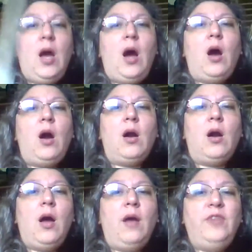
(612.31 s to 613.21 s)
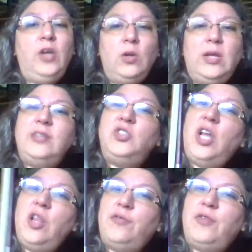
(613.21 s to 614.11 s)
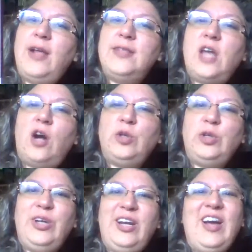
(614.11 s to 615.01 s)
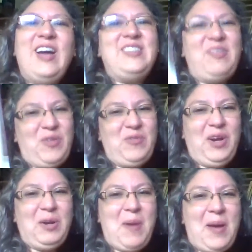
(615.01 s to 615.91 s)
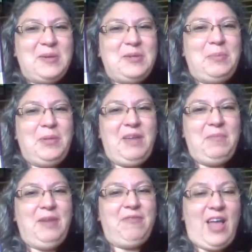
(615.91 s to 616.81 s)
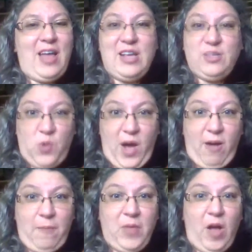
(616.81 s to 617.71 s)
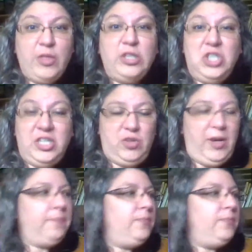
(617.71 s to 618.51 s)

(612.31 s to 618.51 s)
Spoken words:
our viola and cello friends are learning a different finger pattern to play B flat as well on the G string.